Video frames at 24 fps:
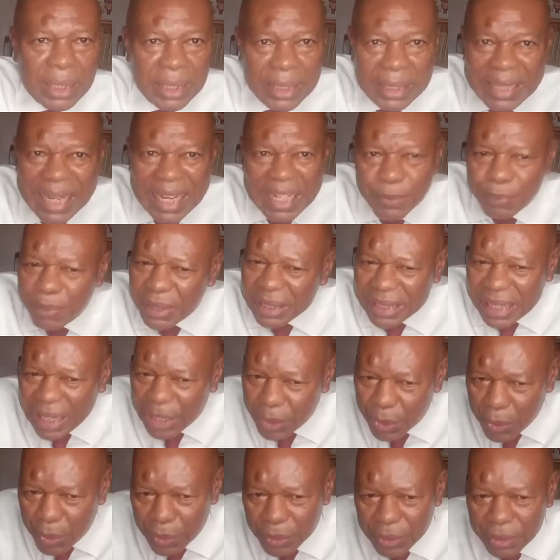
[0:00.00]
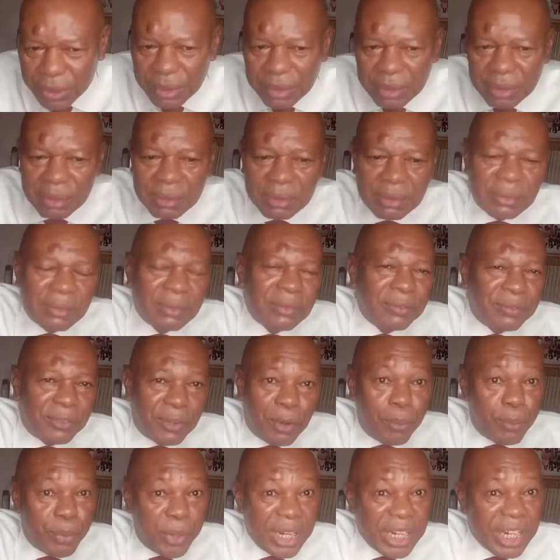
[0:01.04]
Linda is better known
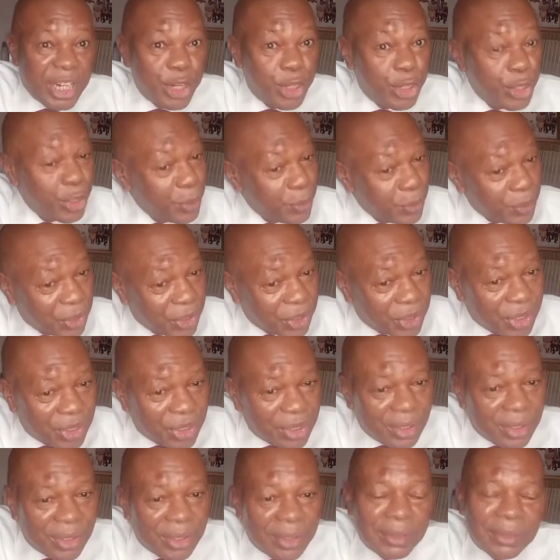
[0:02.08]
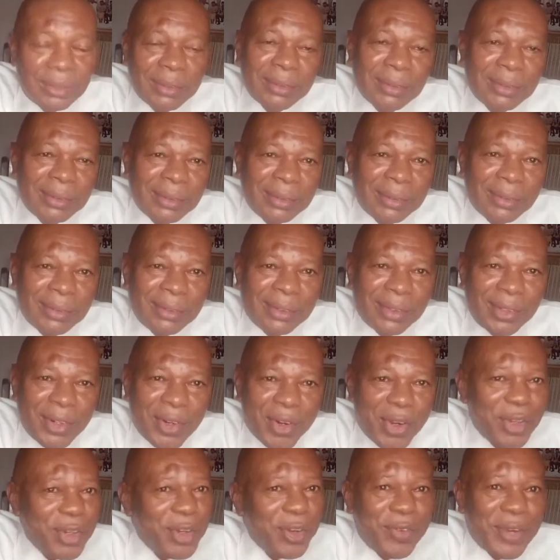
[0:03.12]
for breaking news
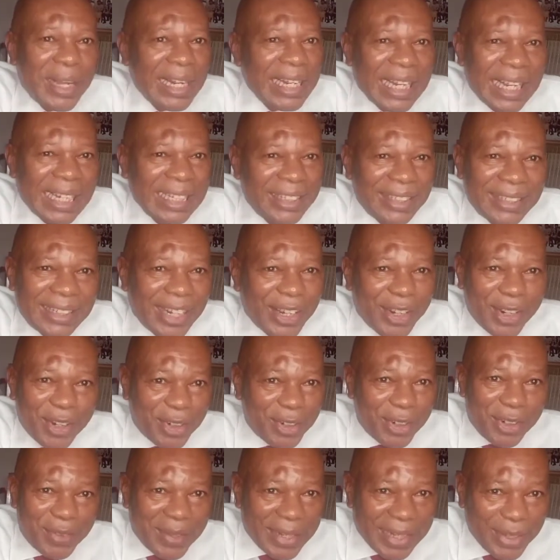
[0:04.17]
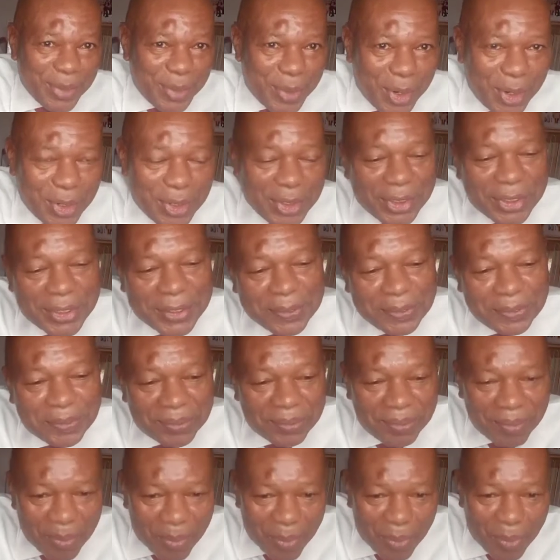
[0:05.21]
all over Nigeria, all over the world.
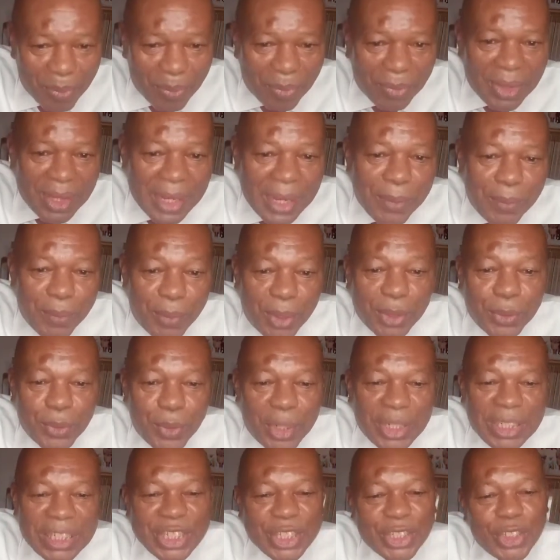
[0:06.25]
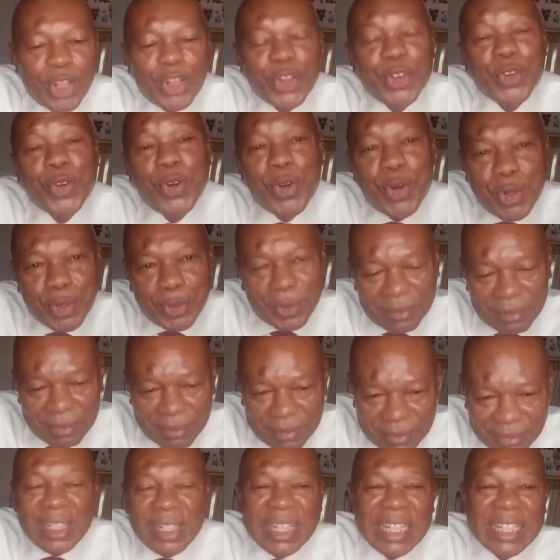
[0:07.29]
But what is not known
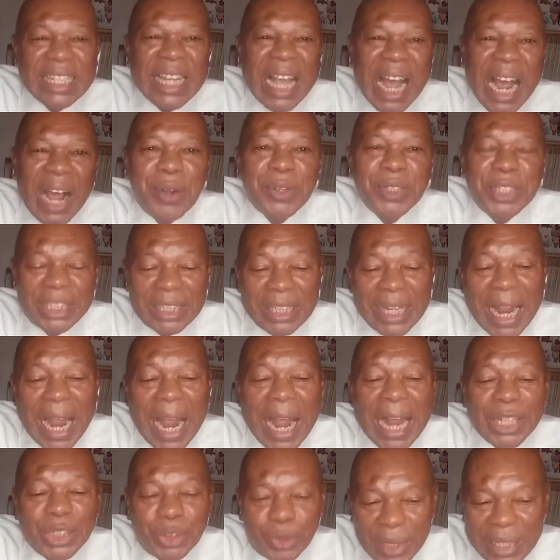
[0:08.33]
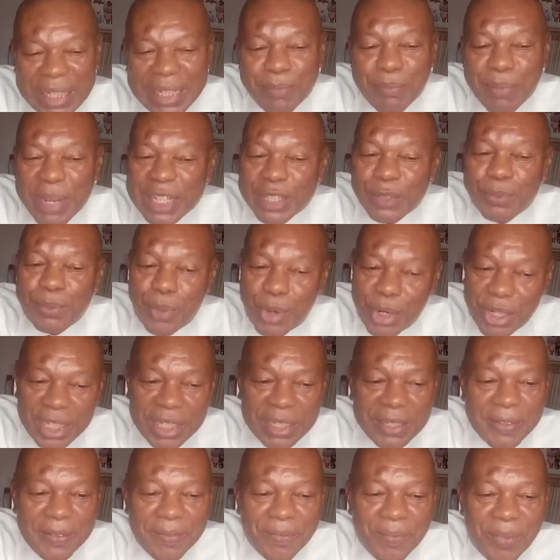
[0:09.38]
is how she actually makes
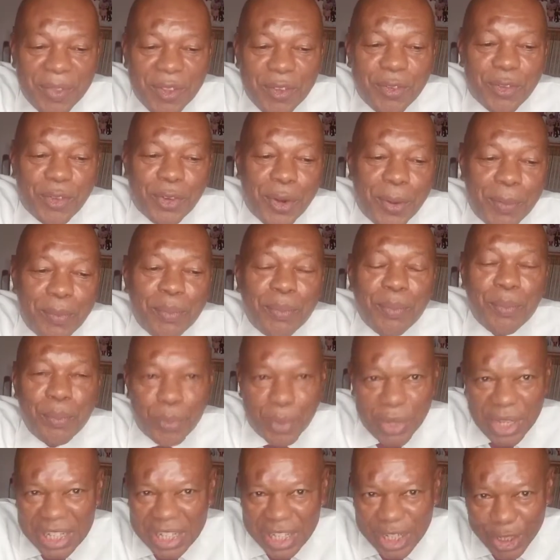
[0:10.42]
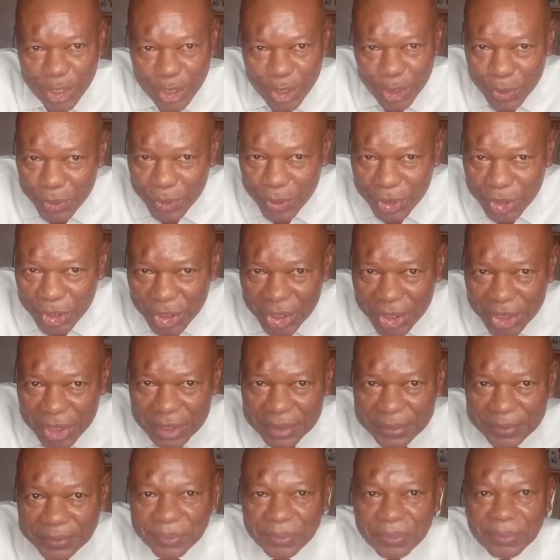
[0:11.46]
money from breaking news.